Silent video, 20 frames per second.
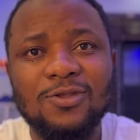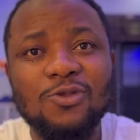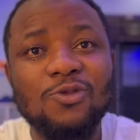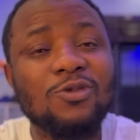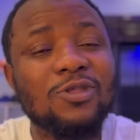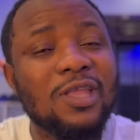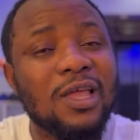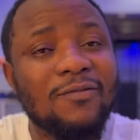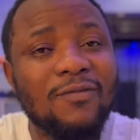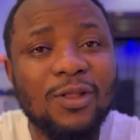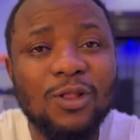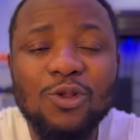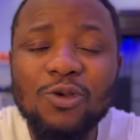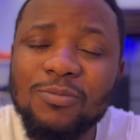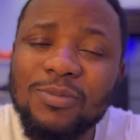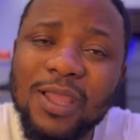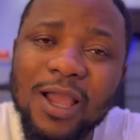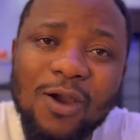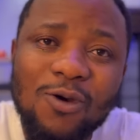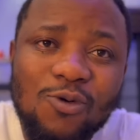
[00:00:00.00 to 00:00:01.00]
to
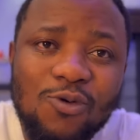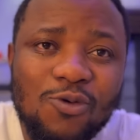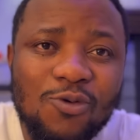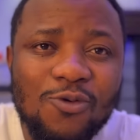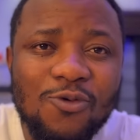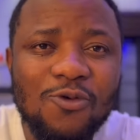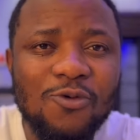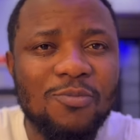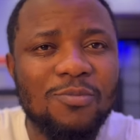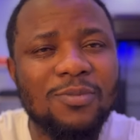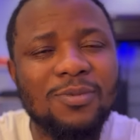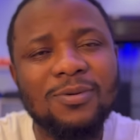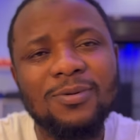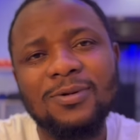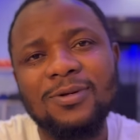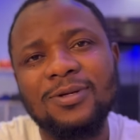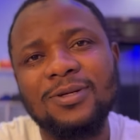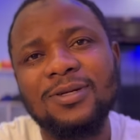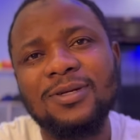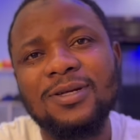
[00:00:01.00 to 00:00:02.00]
develop their own home.
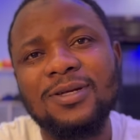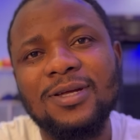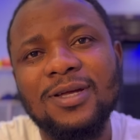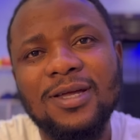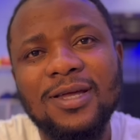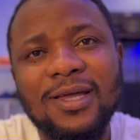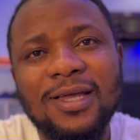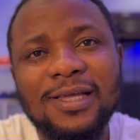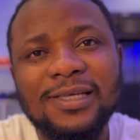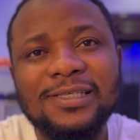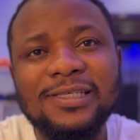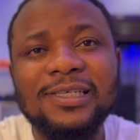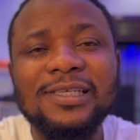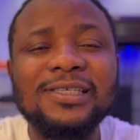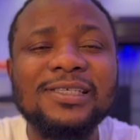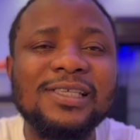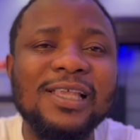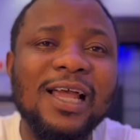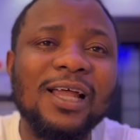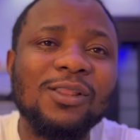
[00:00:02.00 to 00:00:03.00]

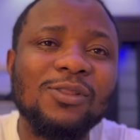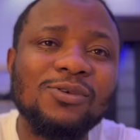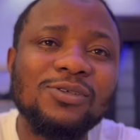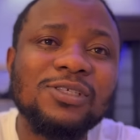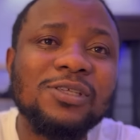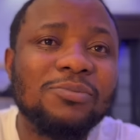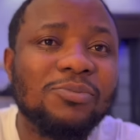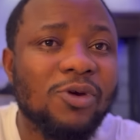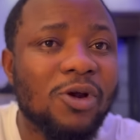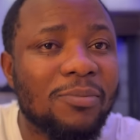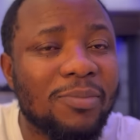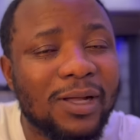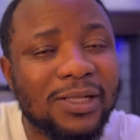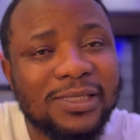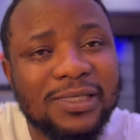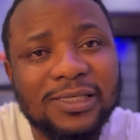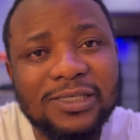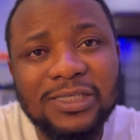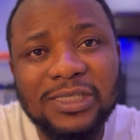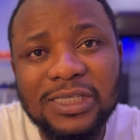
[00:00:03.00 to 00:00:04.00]
Since they are losing
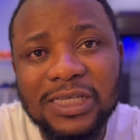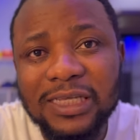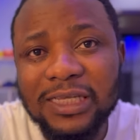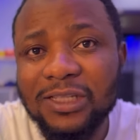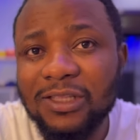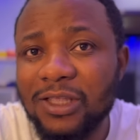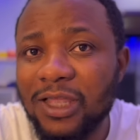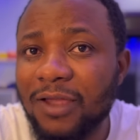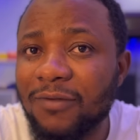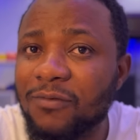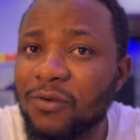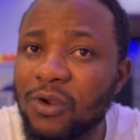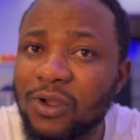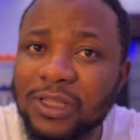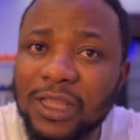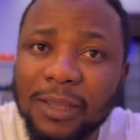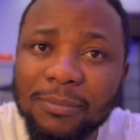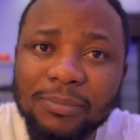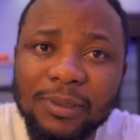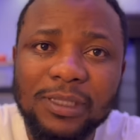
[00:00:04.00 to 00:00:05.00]
properties in every
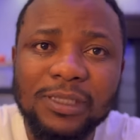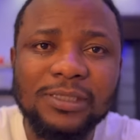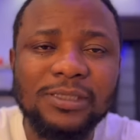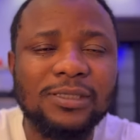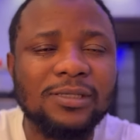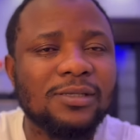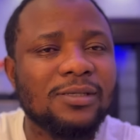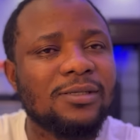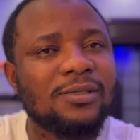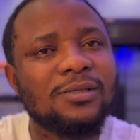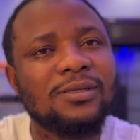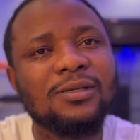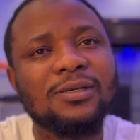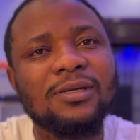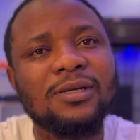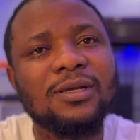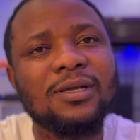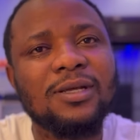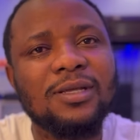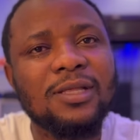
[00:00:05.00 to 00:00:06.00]
other place,
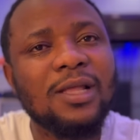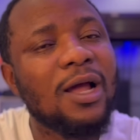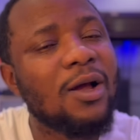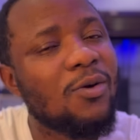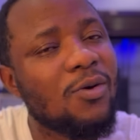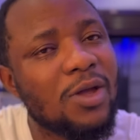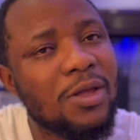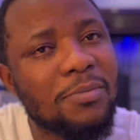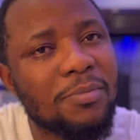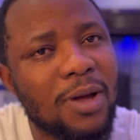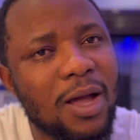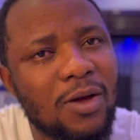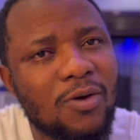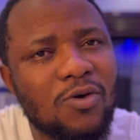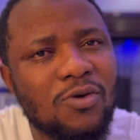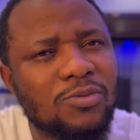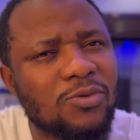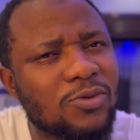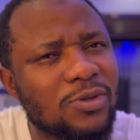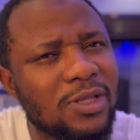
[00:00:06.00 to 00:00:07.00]
they are going back
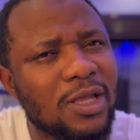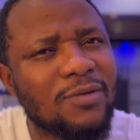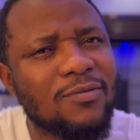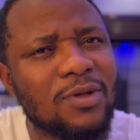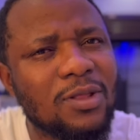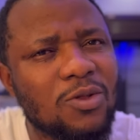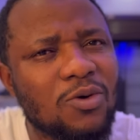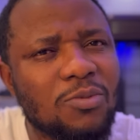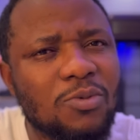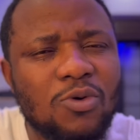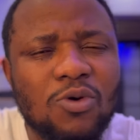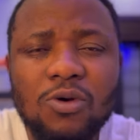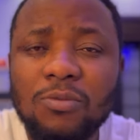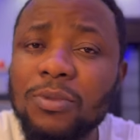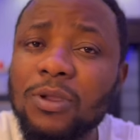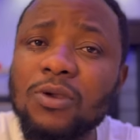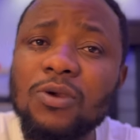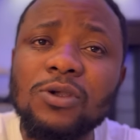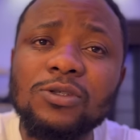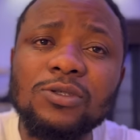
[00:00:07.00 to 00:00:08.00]
home to develop home
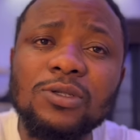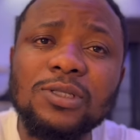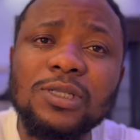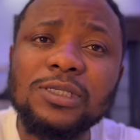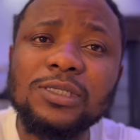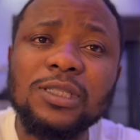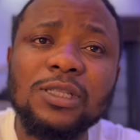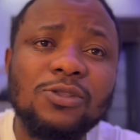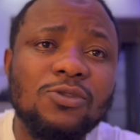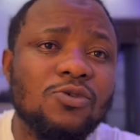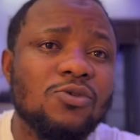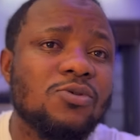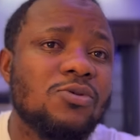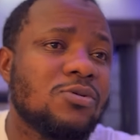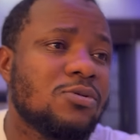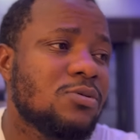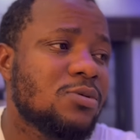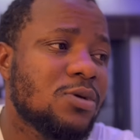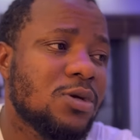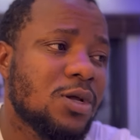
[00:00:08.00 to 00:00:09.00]
because honestly,
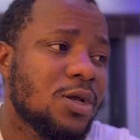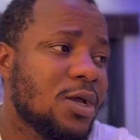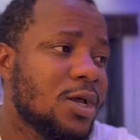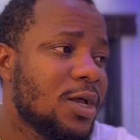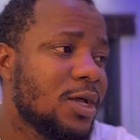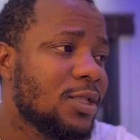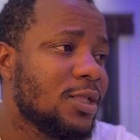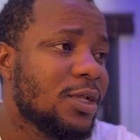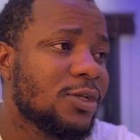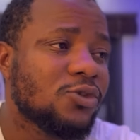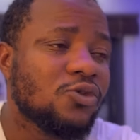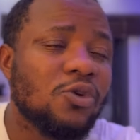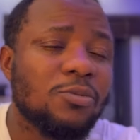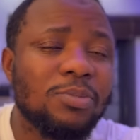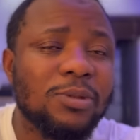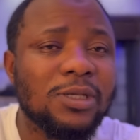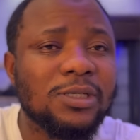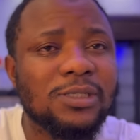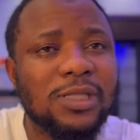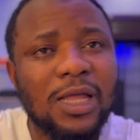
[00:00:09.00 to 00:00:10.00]
no, there's no
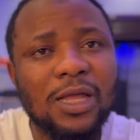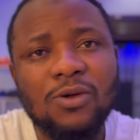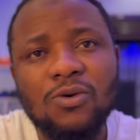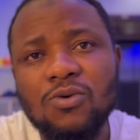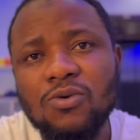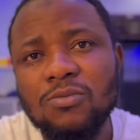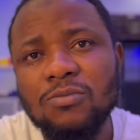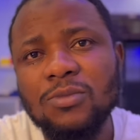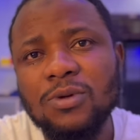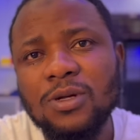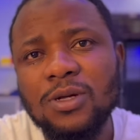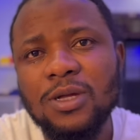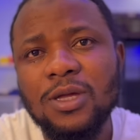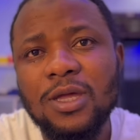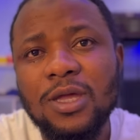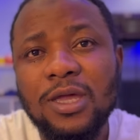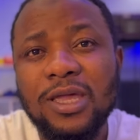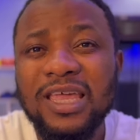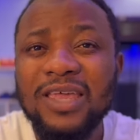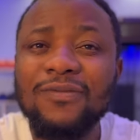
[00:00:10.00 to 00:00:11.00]
place like home.
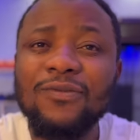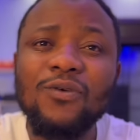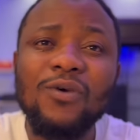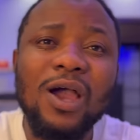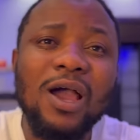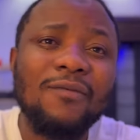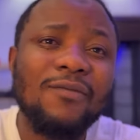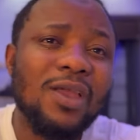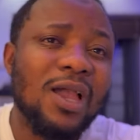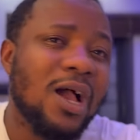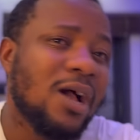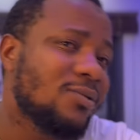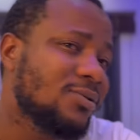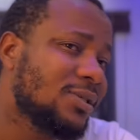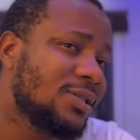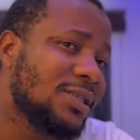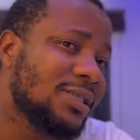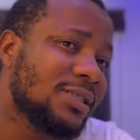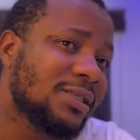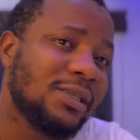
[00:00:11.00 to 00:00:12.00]
If you have a
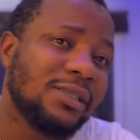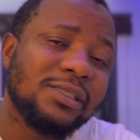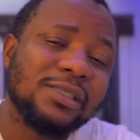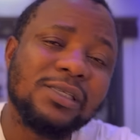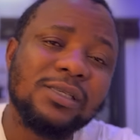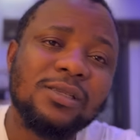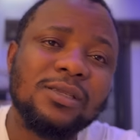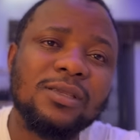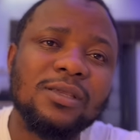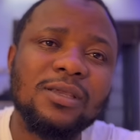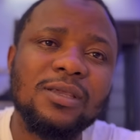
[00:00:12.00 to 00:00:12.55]
house in the city,